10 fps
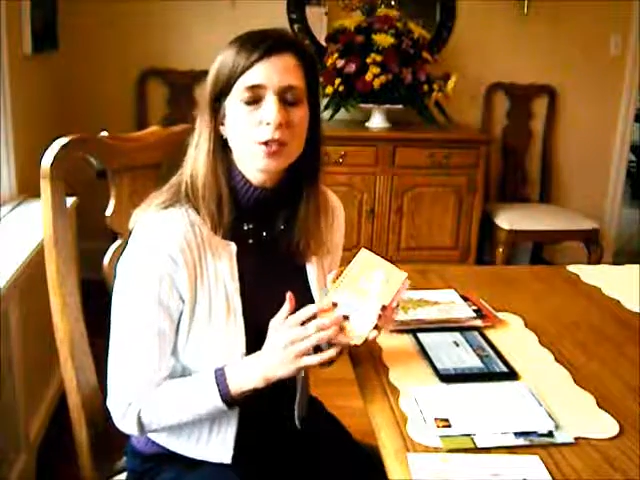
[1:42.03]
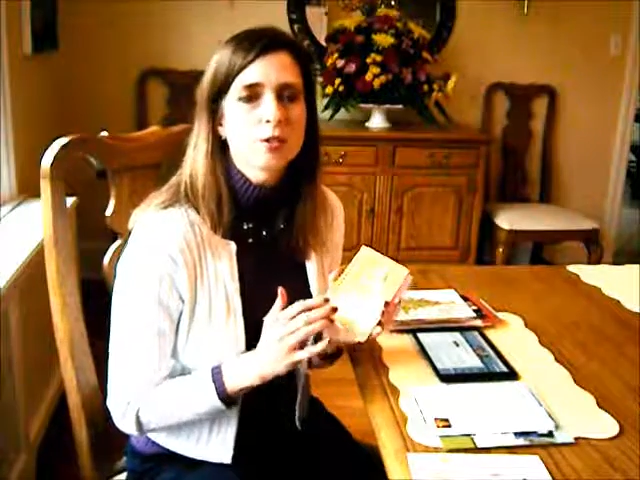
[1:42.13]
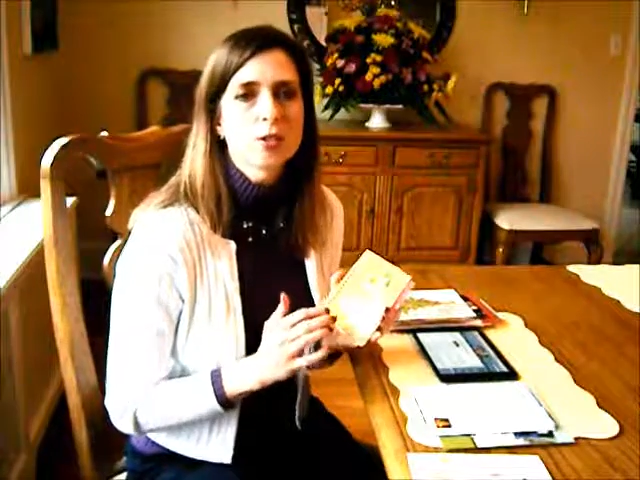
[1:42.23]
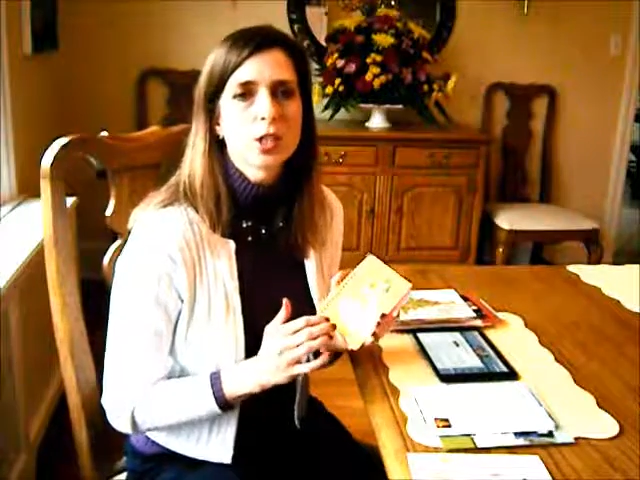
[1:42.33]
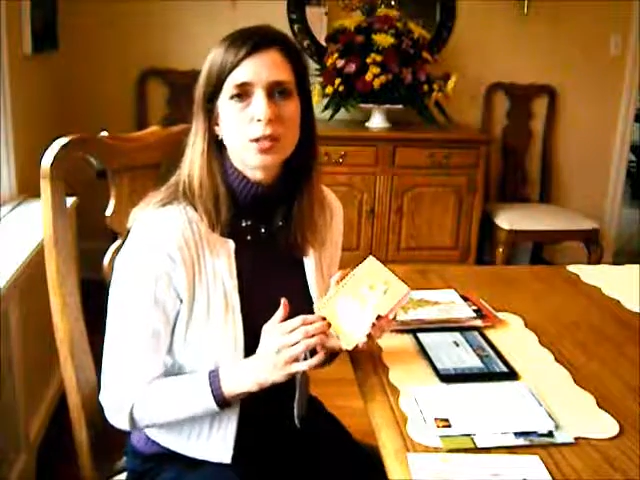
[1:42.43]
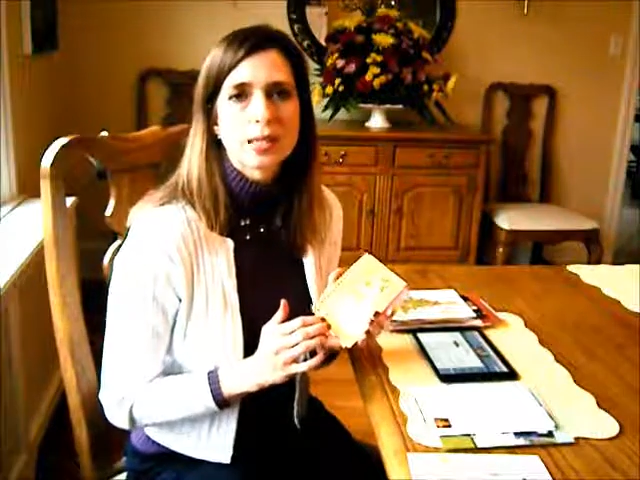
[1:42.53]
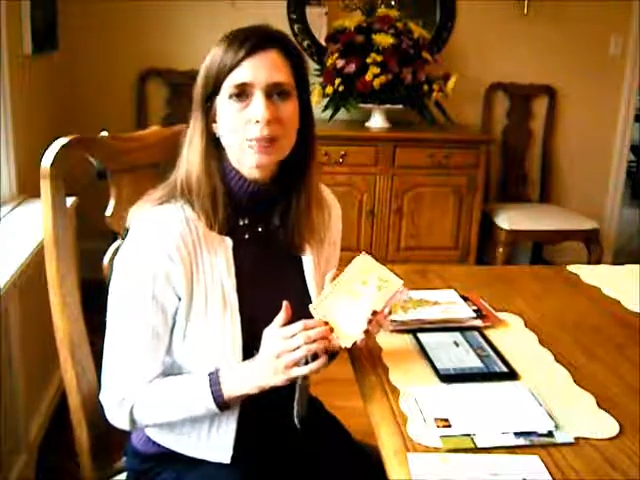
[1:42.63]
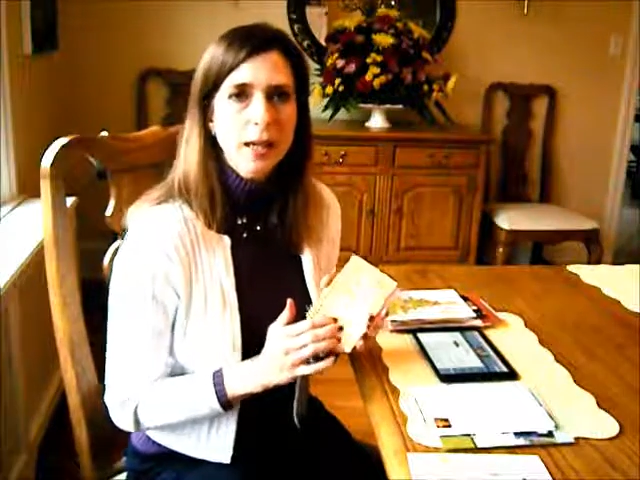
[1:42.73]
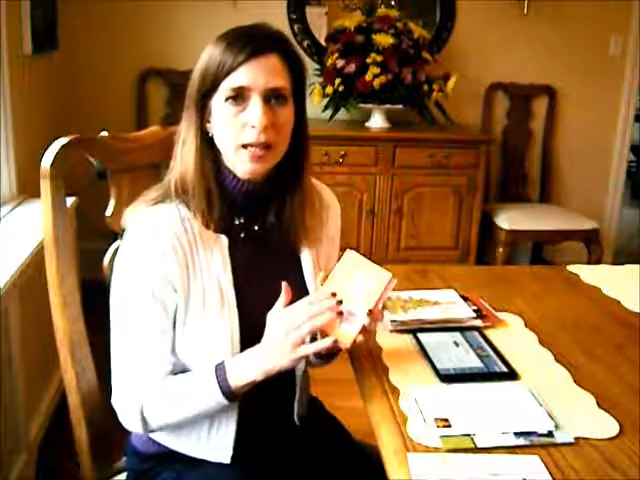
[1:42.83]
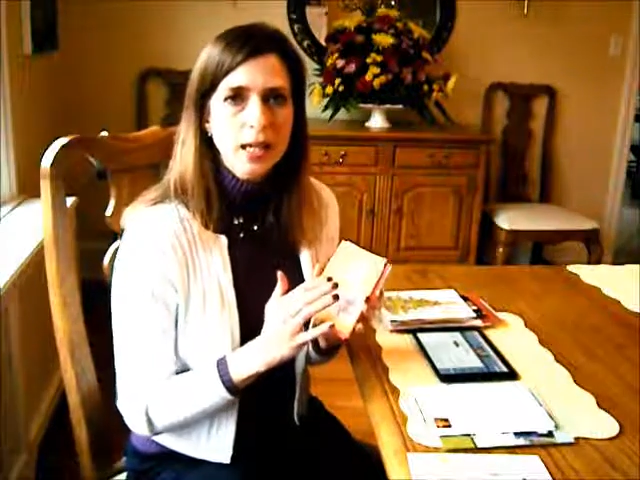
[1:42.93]
or if we're doing
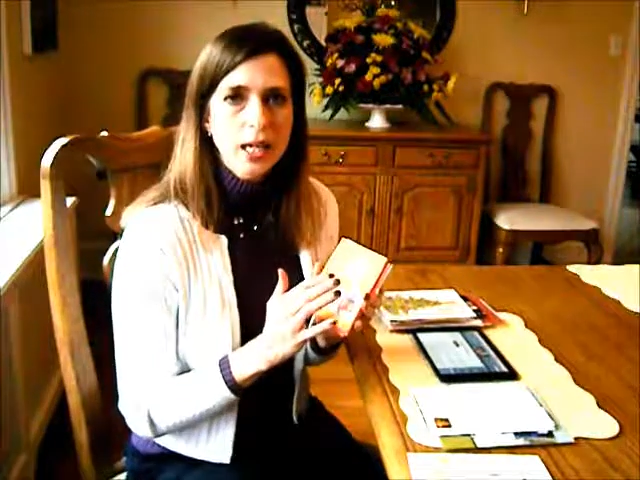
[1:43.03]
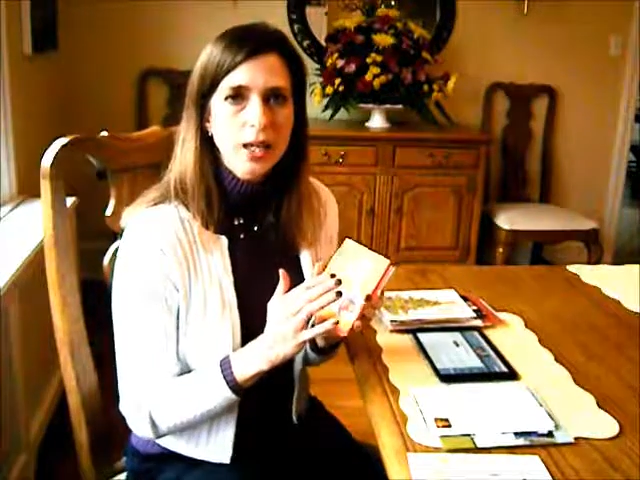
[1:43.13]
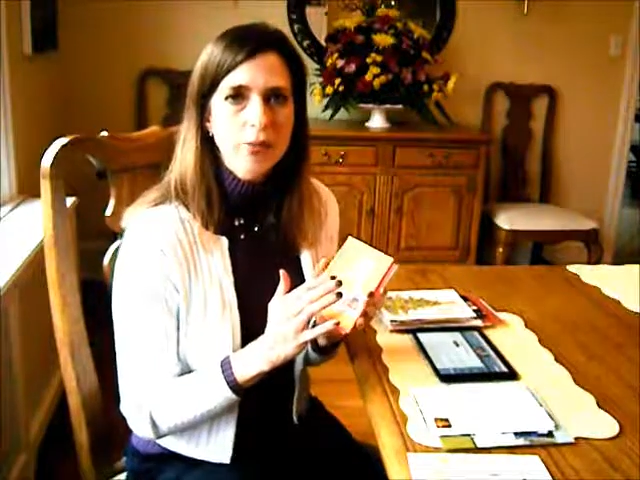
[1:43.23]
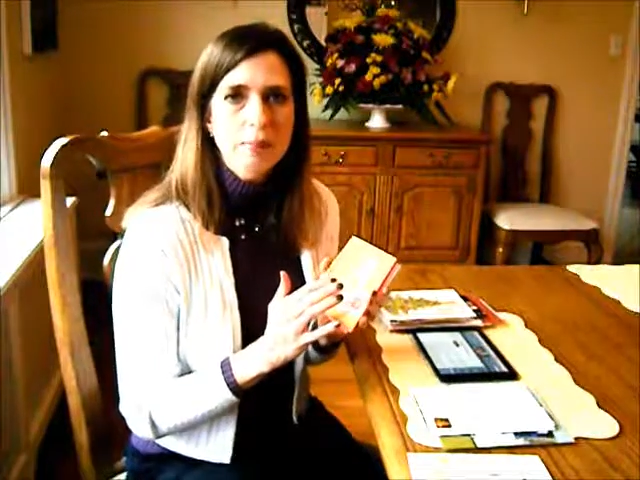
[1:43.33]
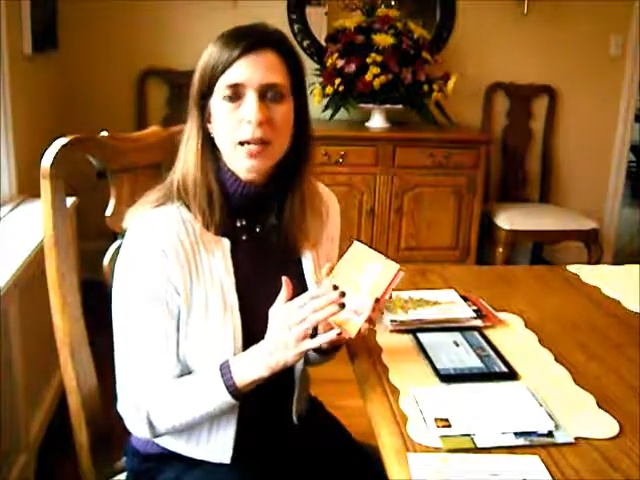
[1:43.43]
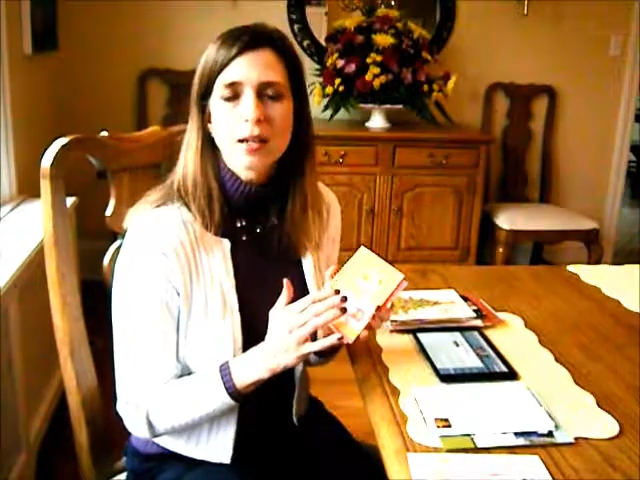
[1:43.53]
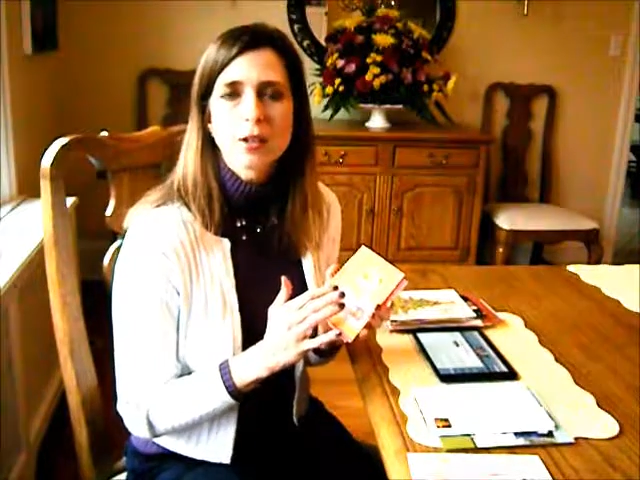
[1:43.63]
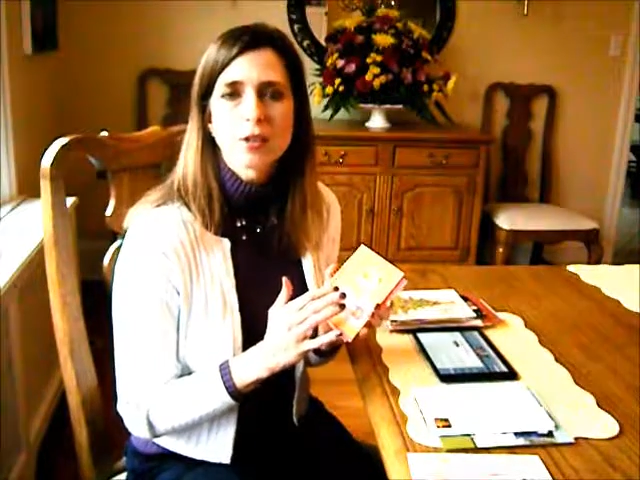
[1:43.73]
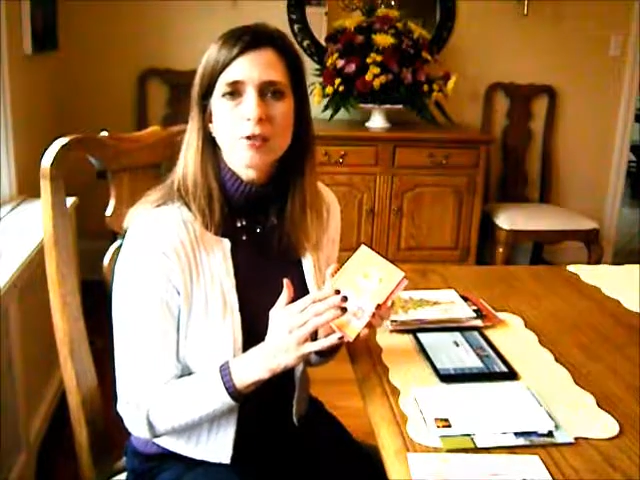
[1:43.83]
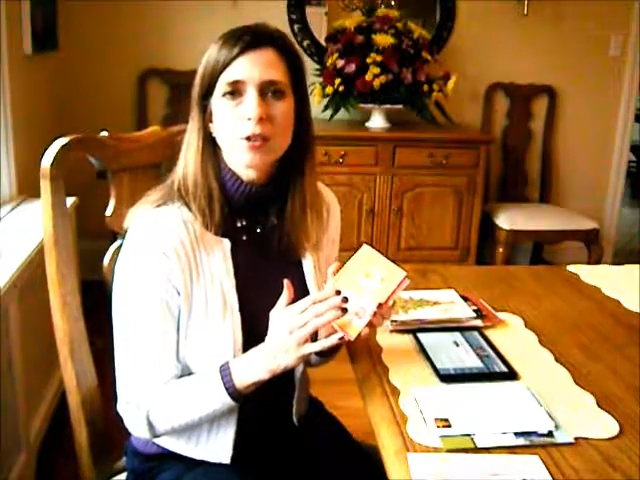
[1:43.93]
spelling, we might
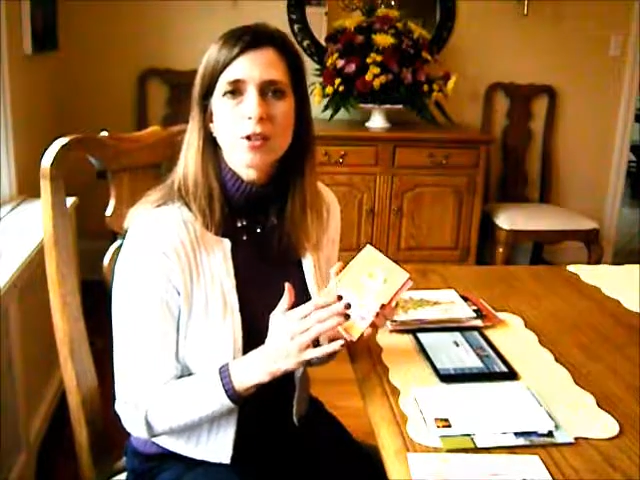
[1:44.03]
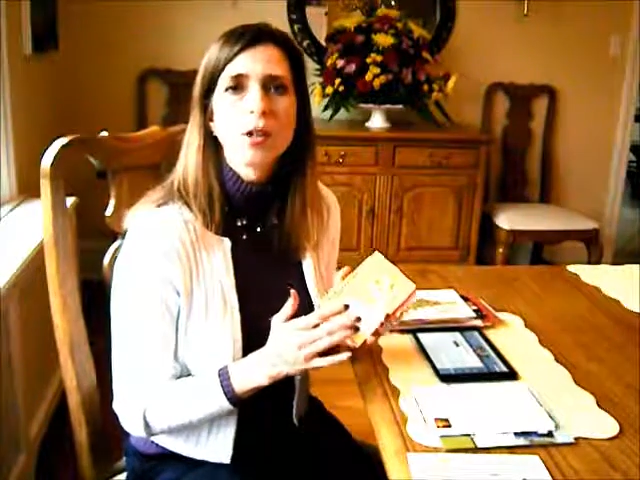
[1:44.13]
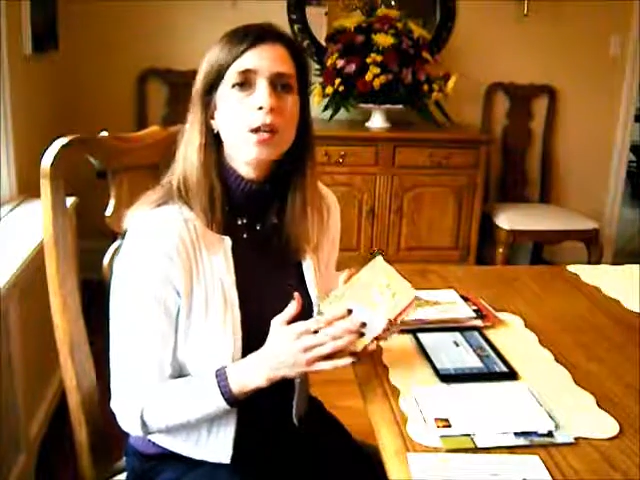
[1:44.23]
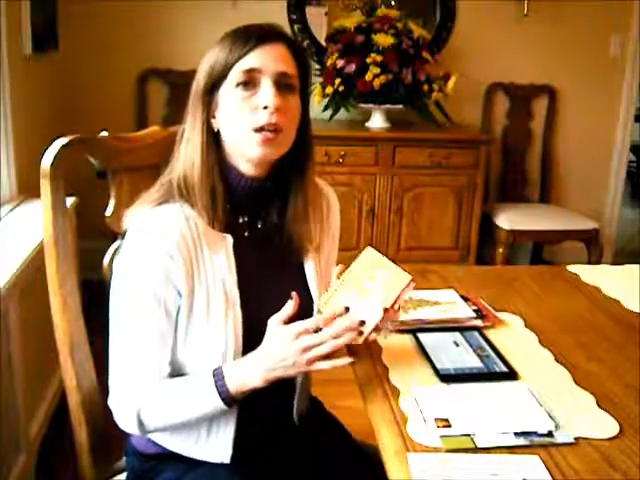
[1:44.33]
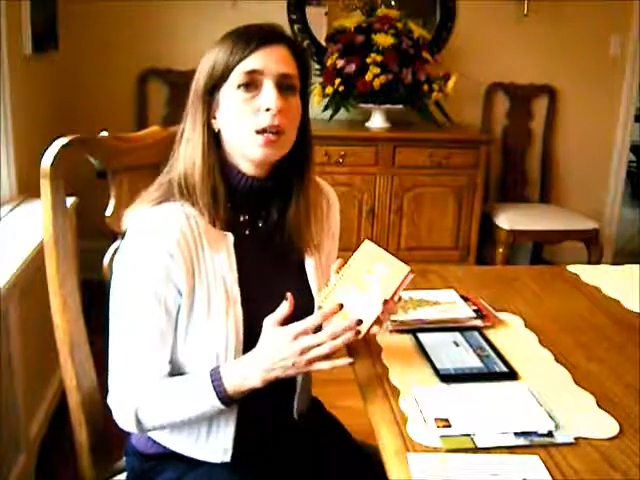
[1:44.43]
look for